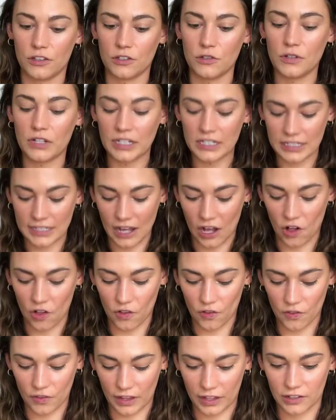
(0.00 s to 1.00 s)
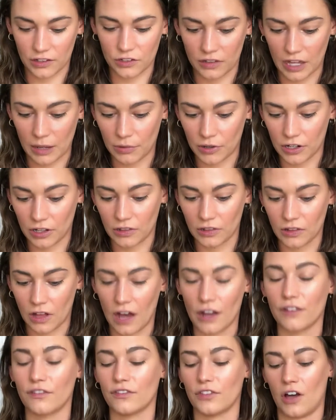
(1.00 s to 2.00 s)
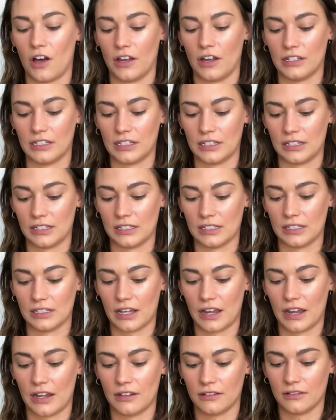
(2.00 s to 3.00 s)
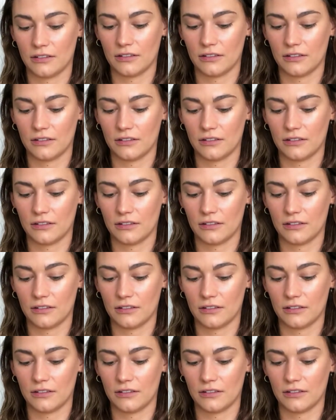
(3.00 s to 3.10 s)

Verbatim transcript: You can tell that they put a lot of thought into this design.